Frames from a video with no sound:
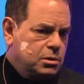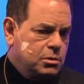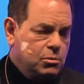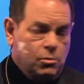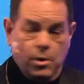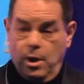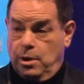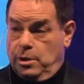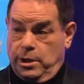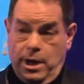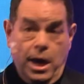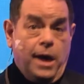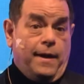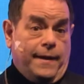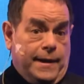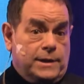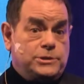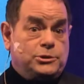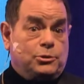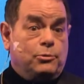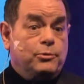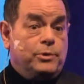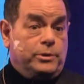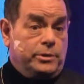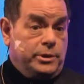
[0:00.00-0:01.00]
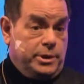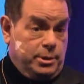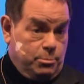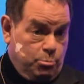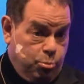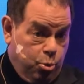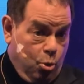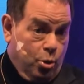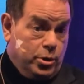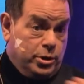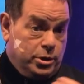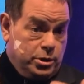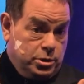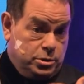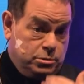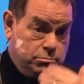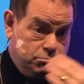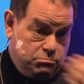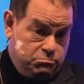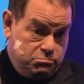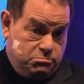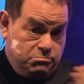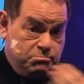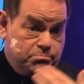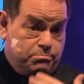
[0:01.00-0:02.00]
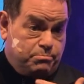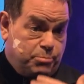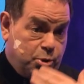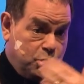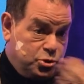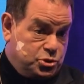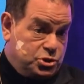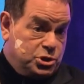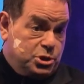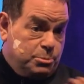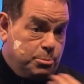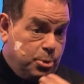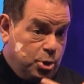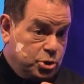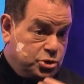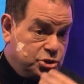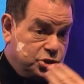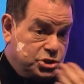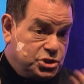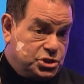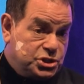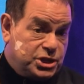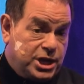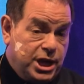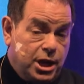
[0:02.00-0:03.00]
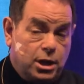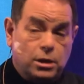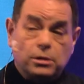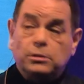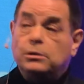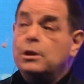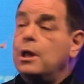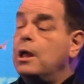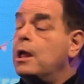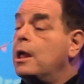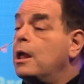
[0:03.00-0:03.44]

Well, yeah, that's a really important person-to-person skill